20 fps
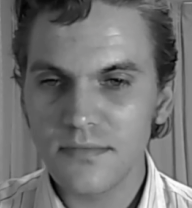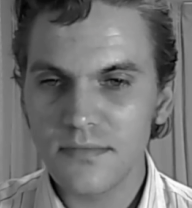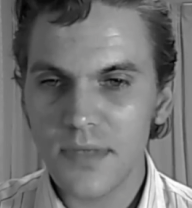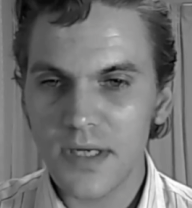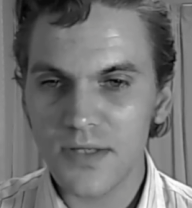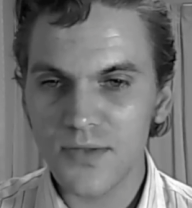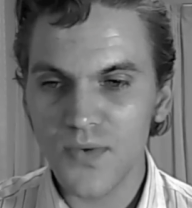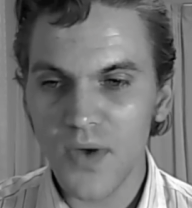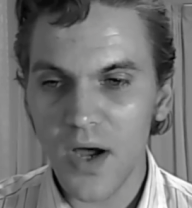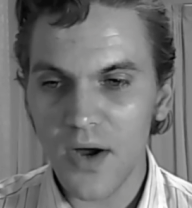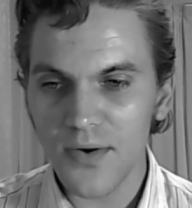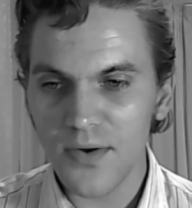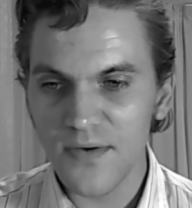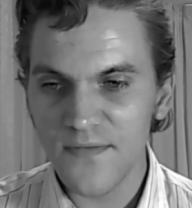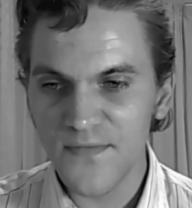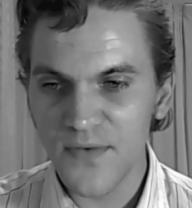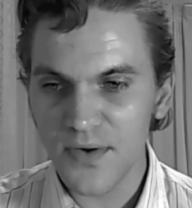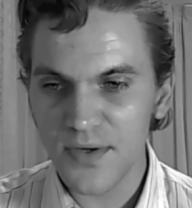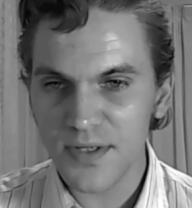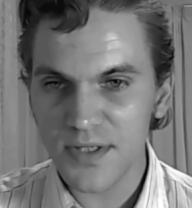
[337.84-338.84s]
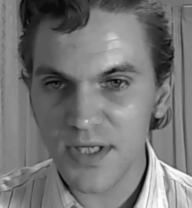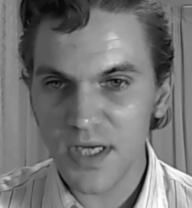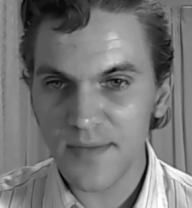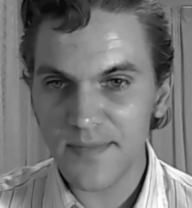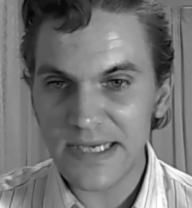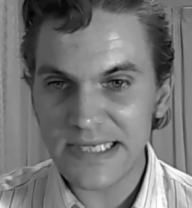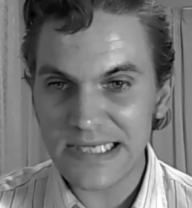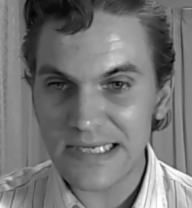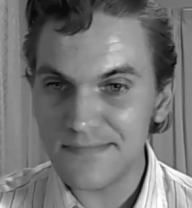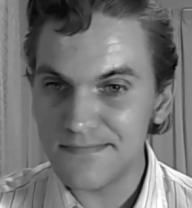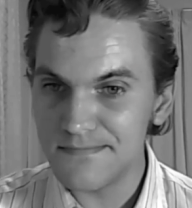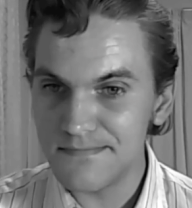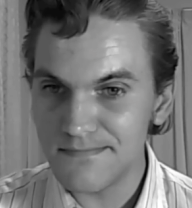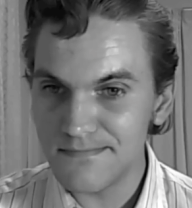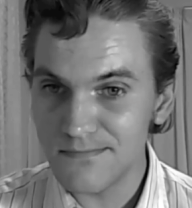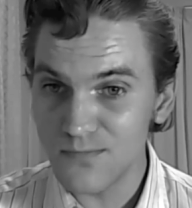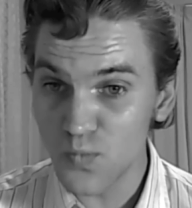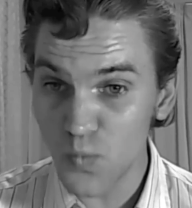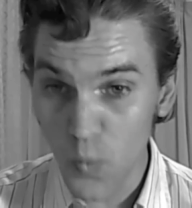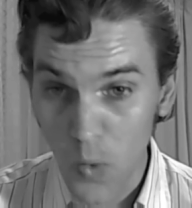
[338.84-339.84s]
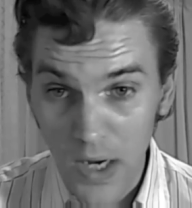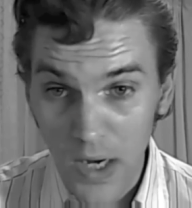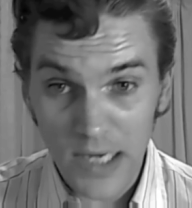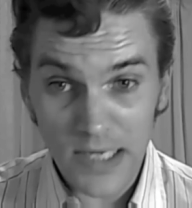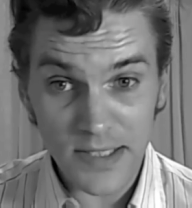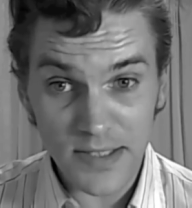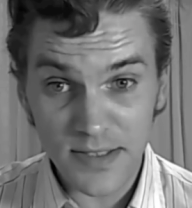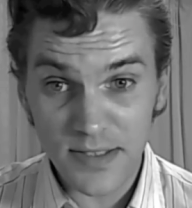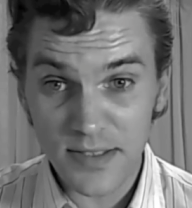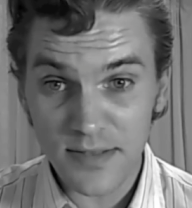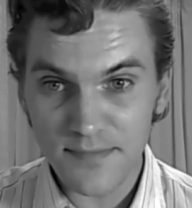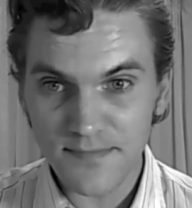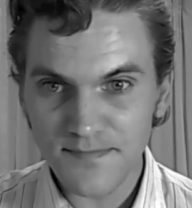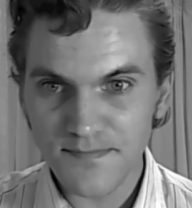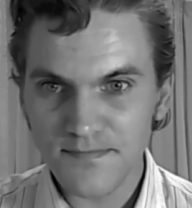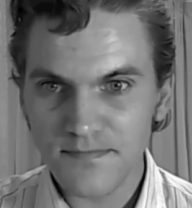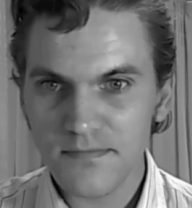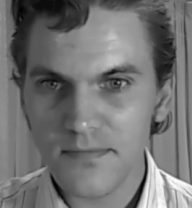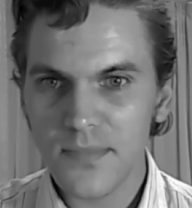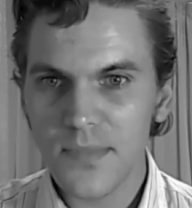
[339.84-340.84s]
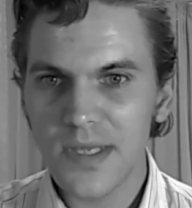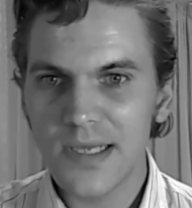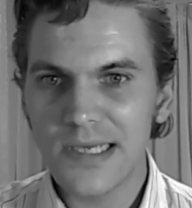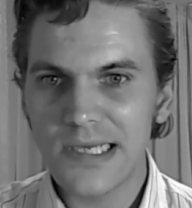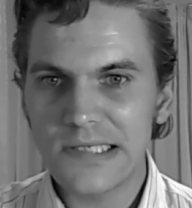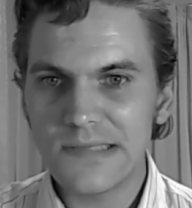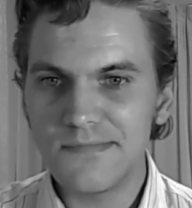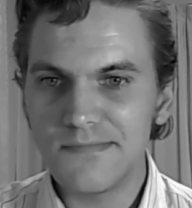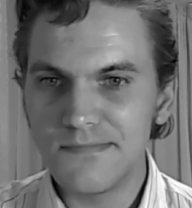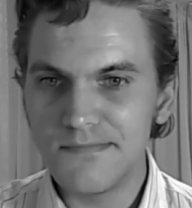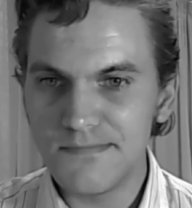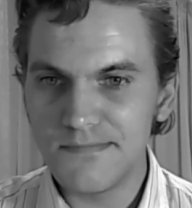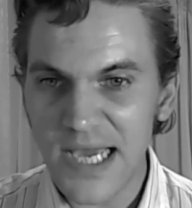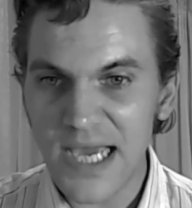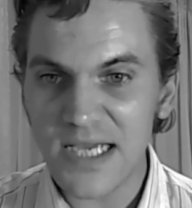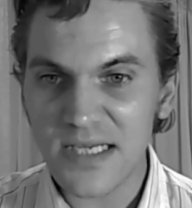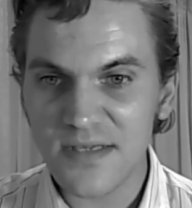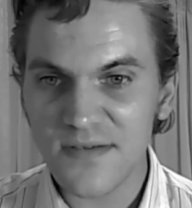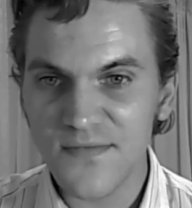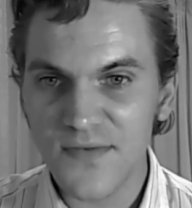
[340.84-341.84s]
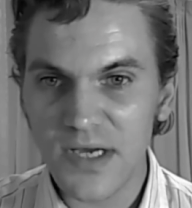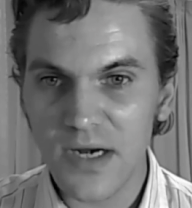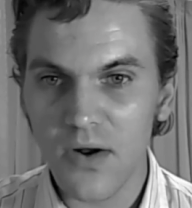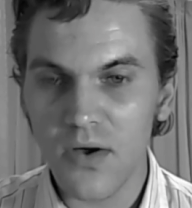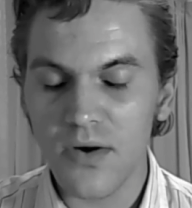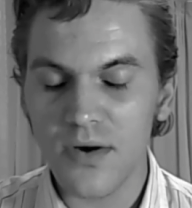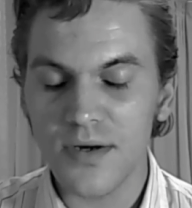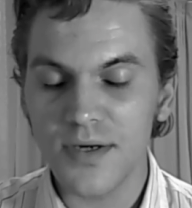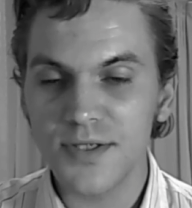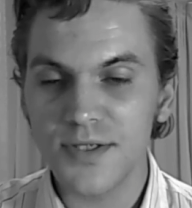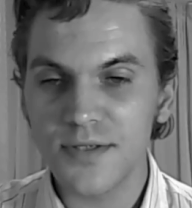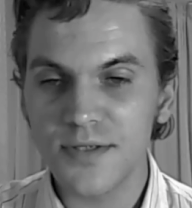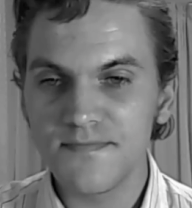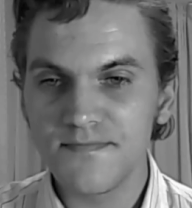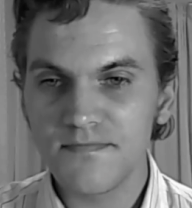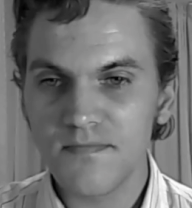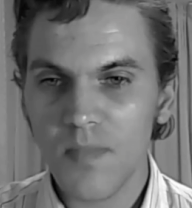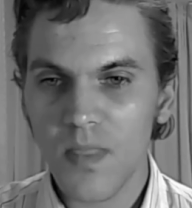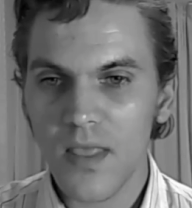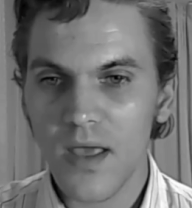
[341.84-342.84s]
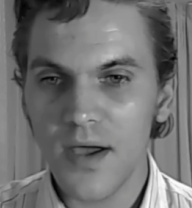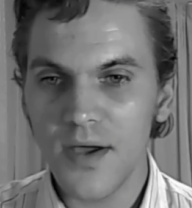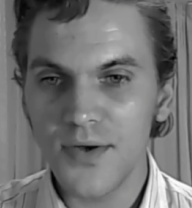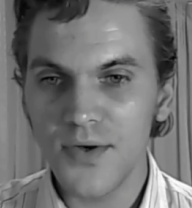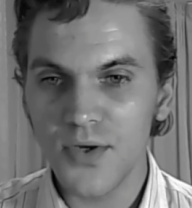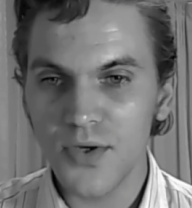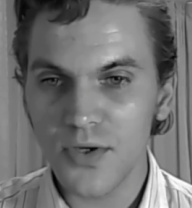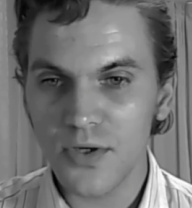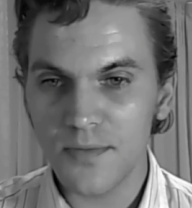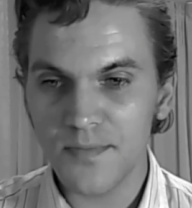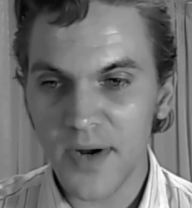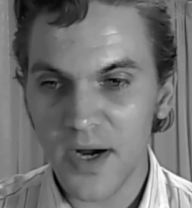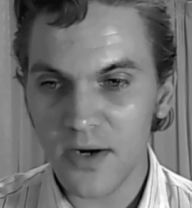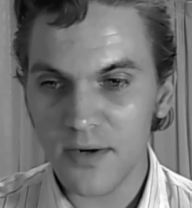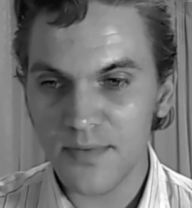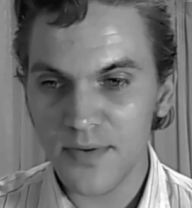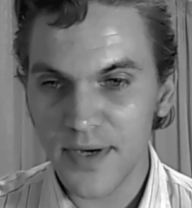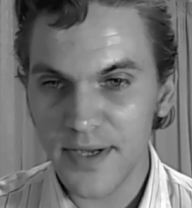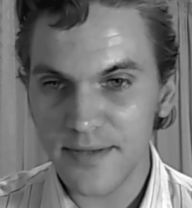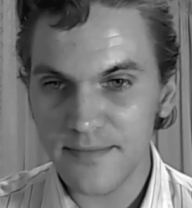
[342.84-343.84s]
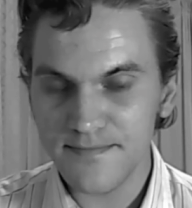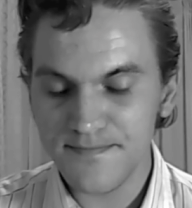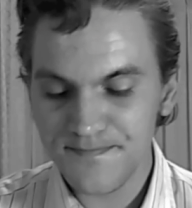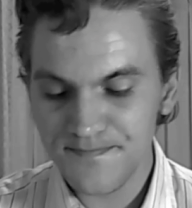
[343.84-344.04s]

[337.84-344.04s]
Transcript: As we all know, Fukushima was a massively large nuclear power plant.